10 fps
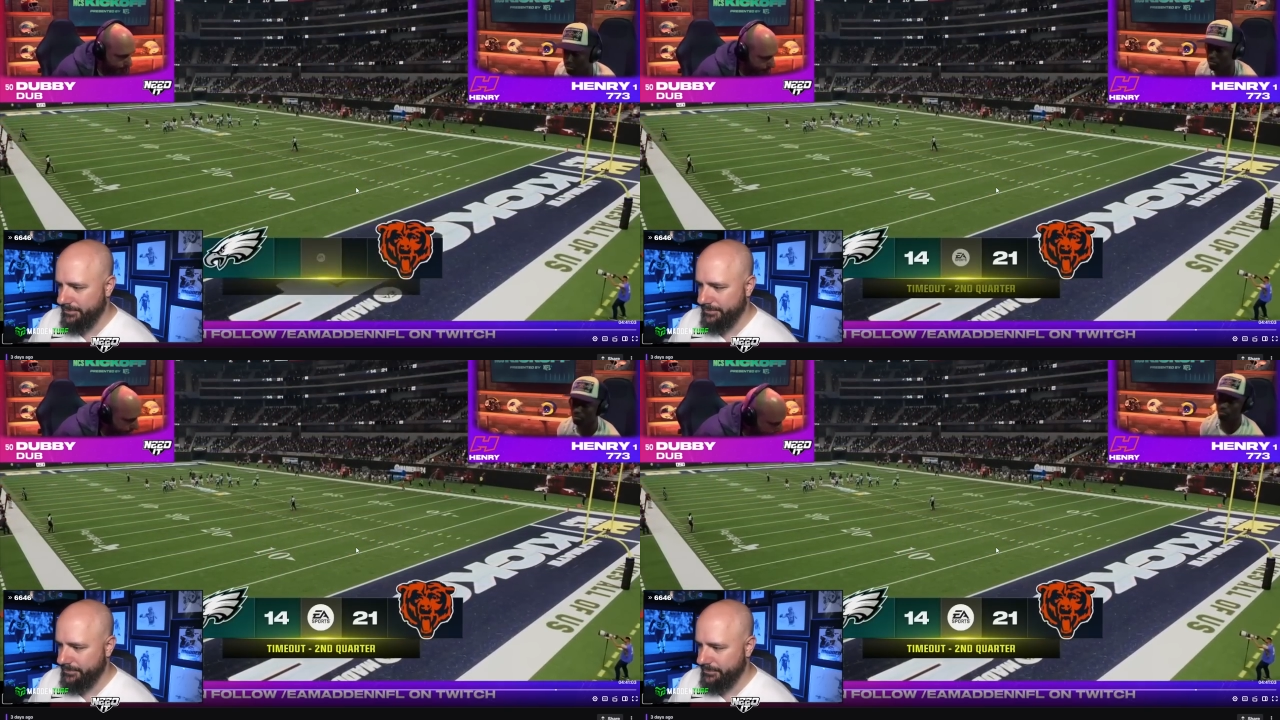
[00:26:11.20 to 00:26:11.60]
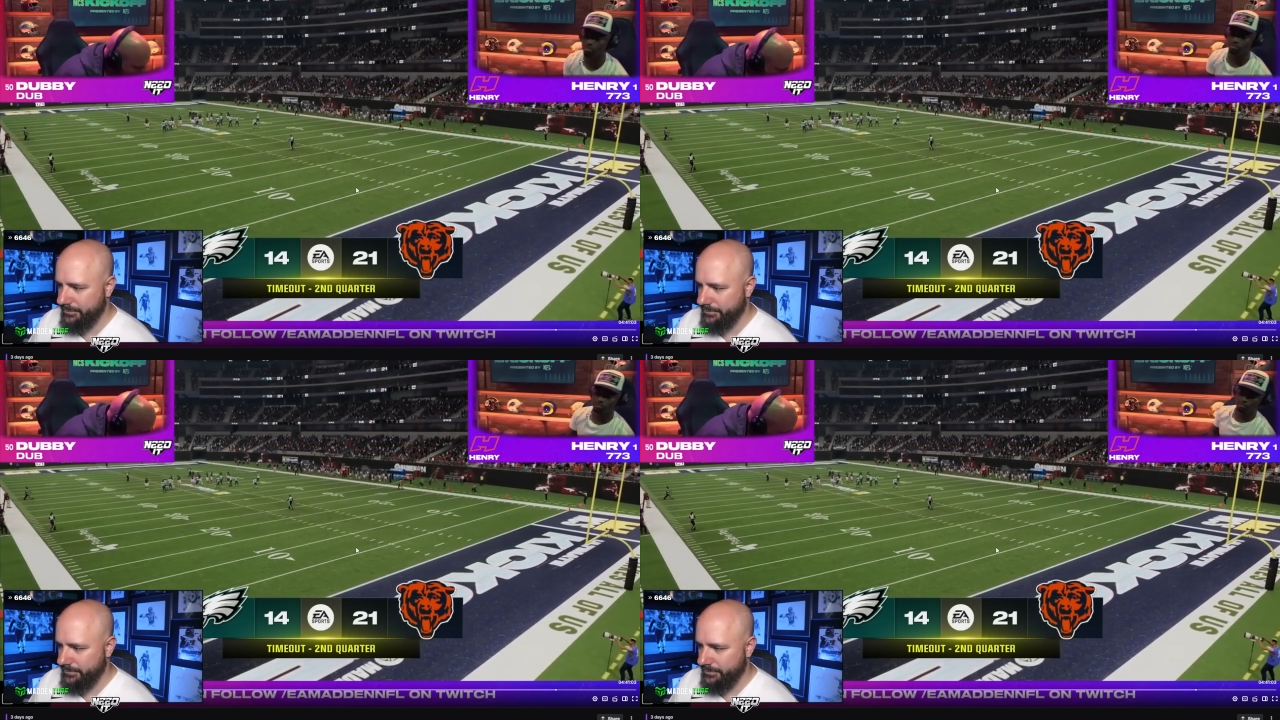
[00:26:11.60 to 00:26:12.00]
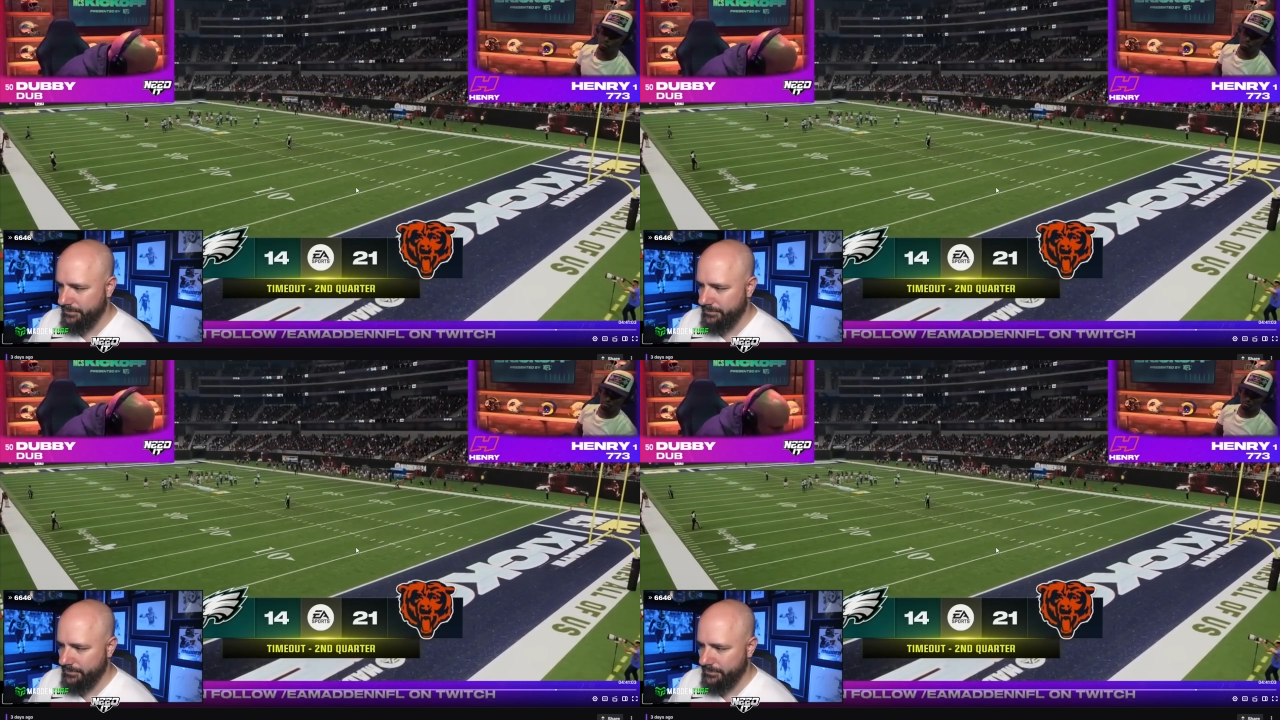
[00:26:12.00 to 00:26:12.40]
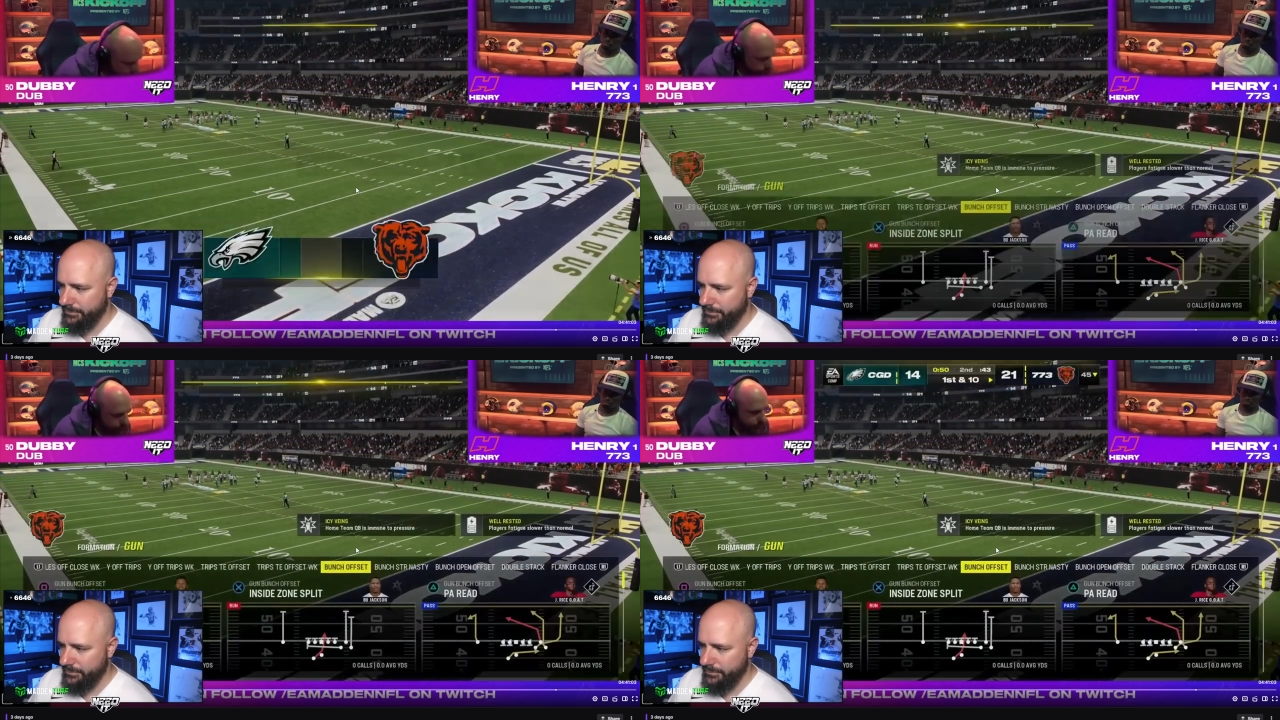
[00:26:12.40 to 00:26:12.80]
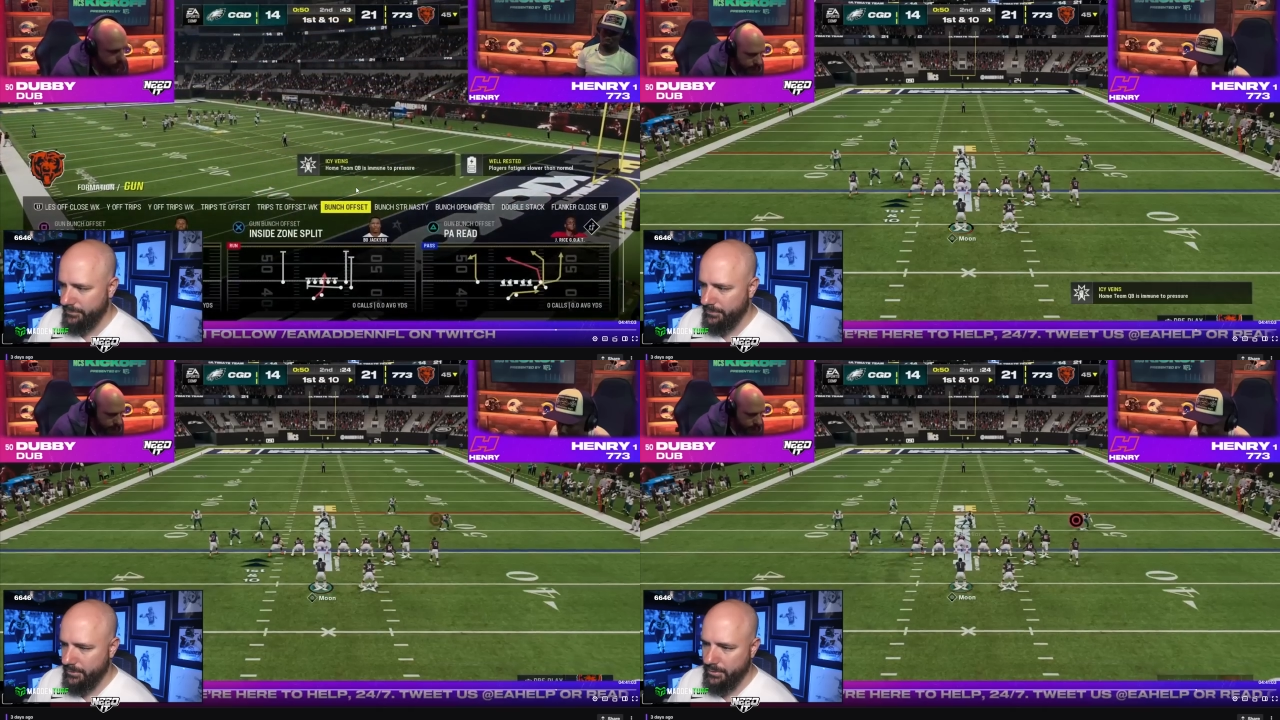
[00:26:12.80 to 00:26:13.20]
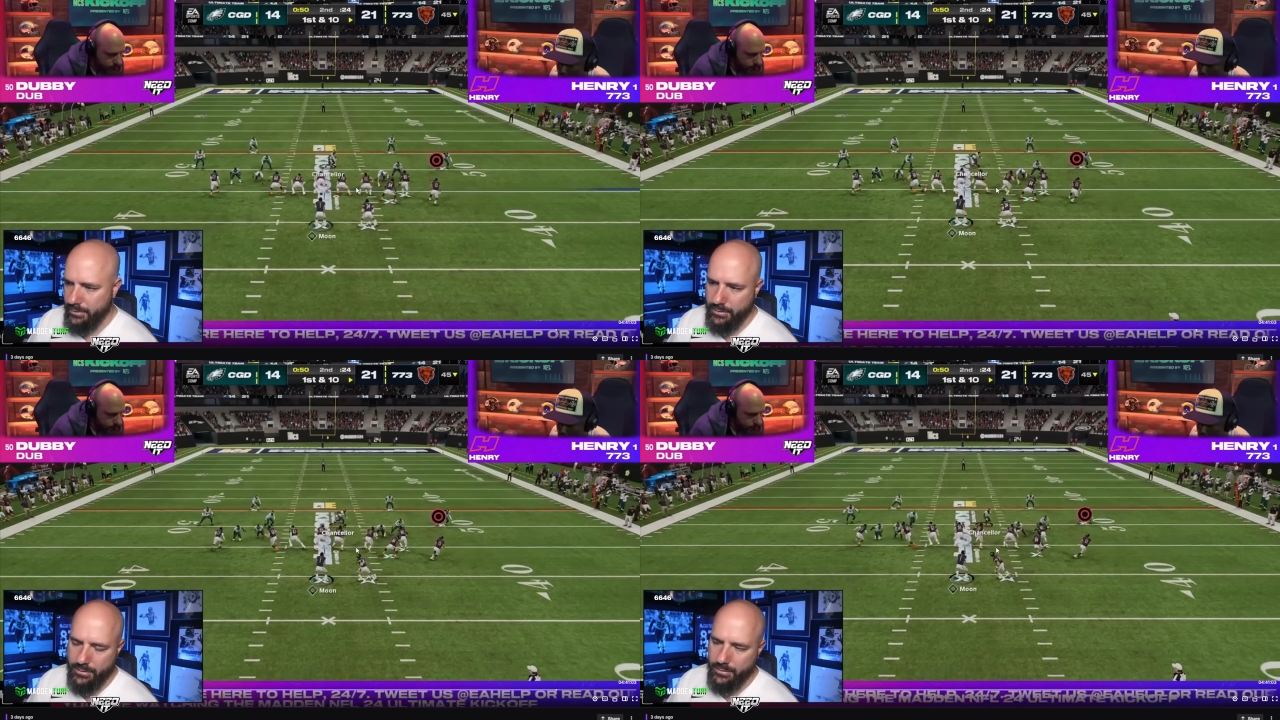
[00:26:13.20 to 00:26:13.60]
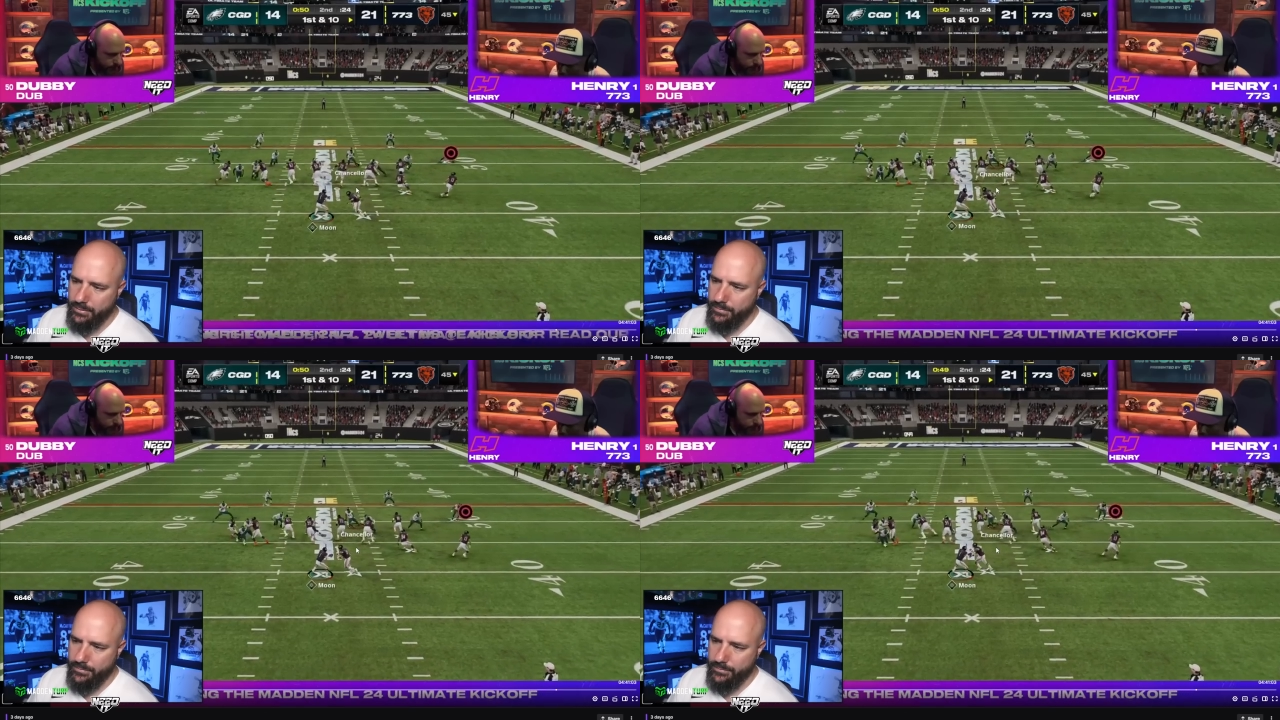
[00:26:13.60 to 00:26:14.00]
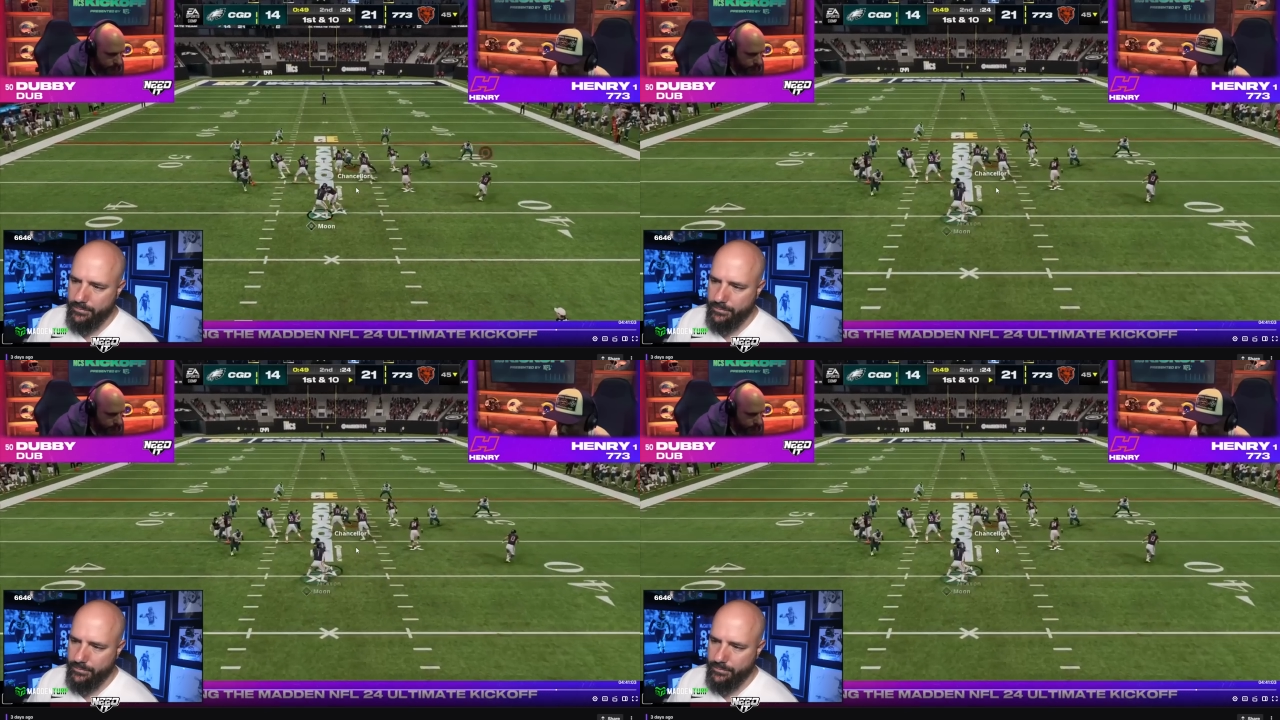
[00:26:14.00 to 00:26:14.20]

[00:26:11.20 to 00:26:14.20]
Nobody speaks.